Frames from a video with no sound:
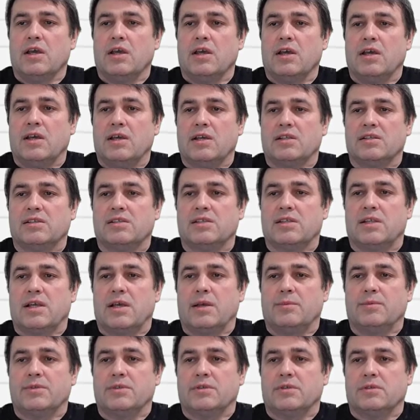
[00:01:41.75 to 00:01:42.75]
and
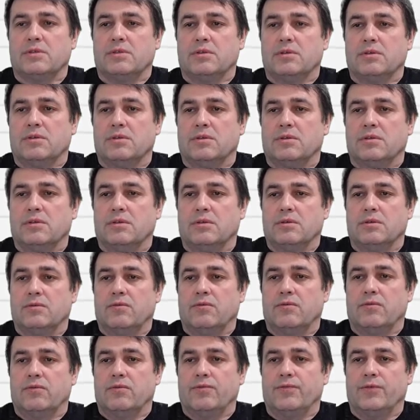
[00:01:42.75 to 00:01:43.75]
steps uh,
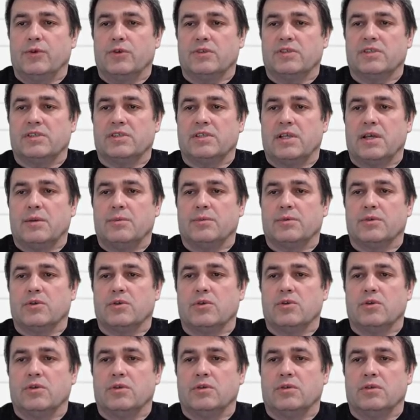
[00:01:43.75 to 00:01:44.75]
first steps
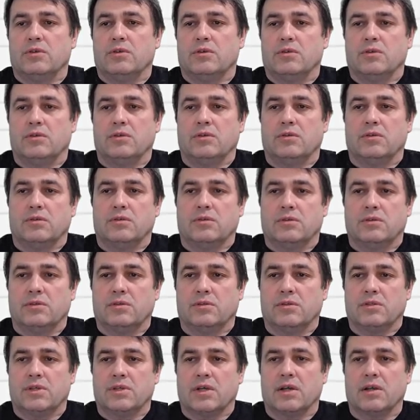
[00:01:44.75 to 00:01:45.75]
going on
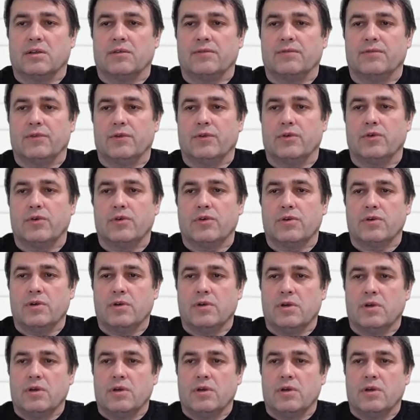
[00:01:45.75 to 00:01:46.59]
second floor